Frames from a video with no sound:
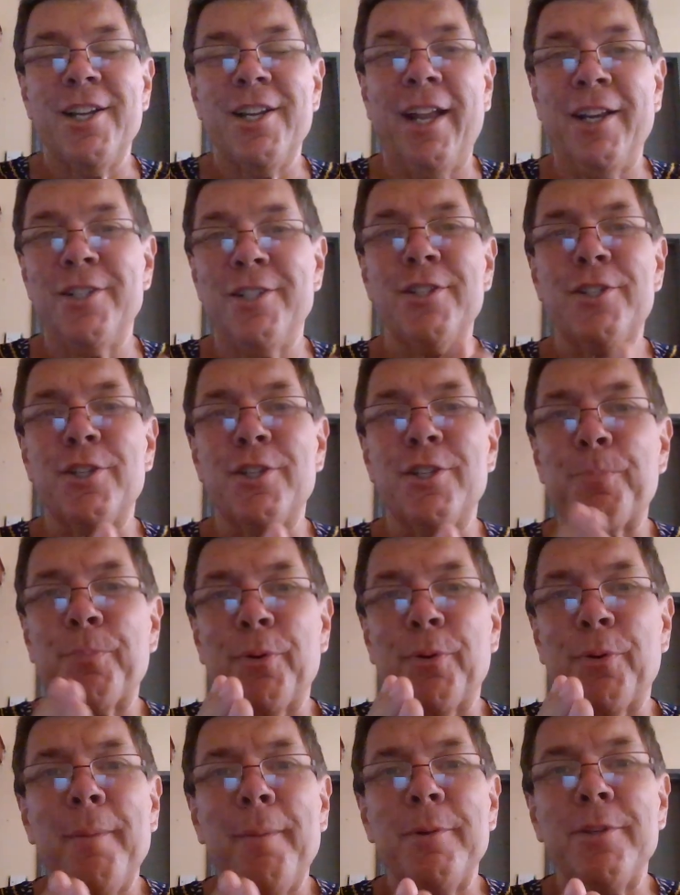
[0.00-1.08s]
And Jesus
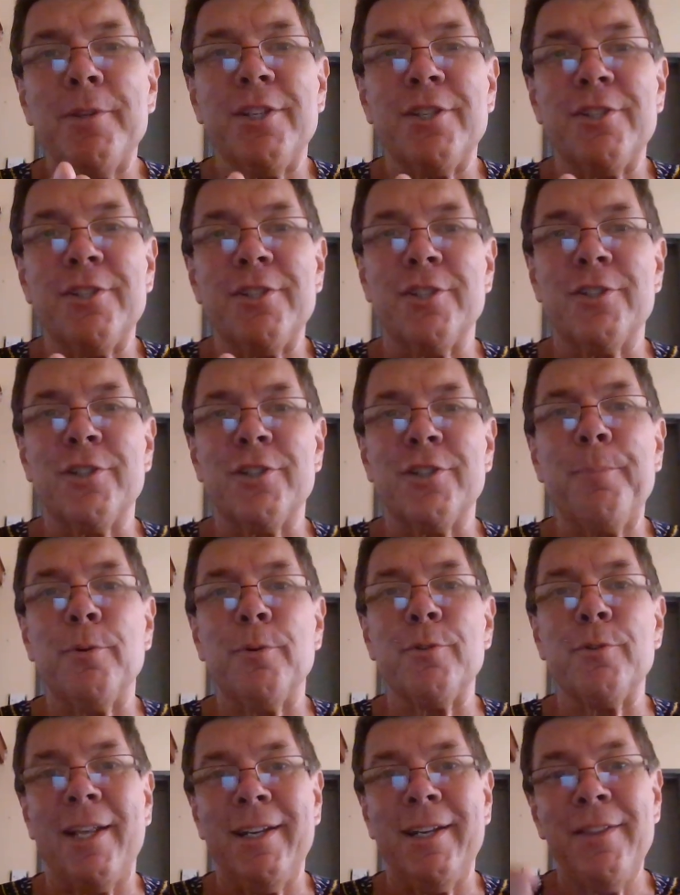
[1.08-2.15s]
promised his
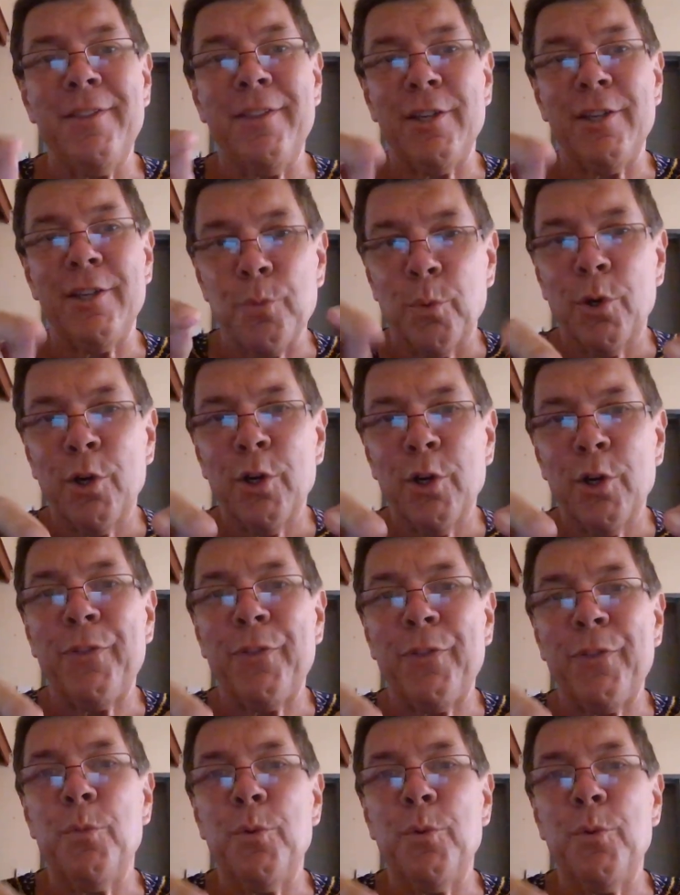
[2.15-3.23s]
disciples that in this
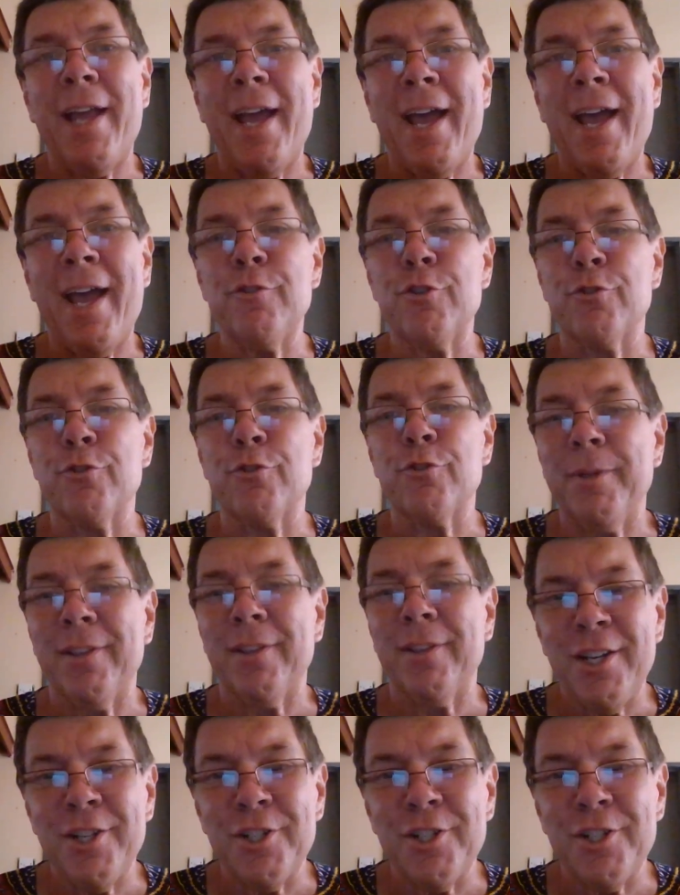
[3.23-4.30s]
world they would have
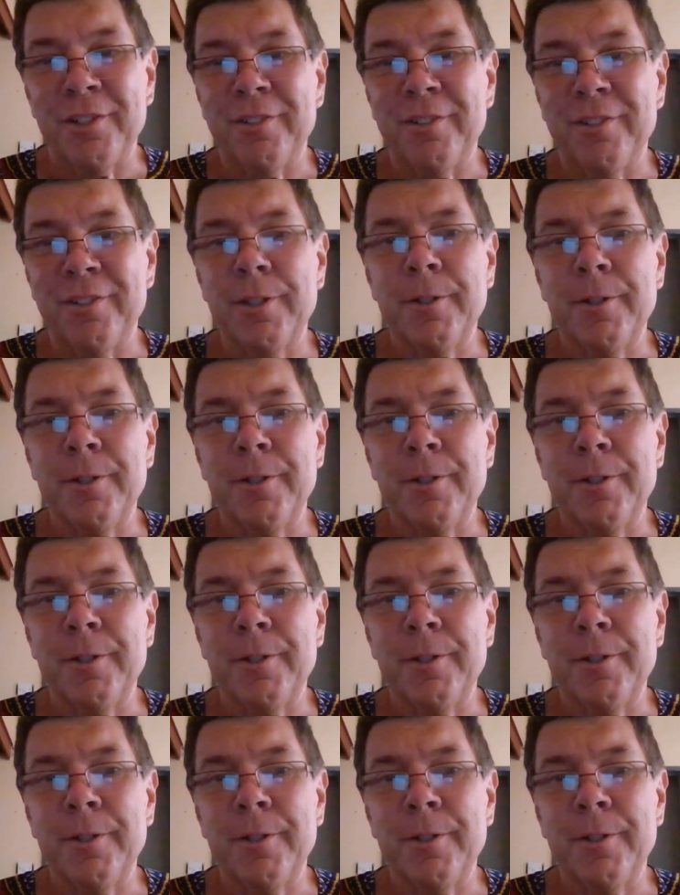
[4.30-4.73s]
tribulation.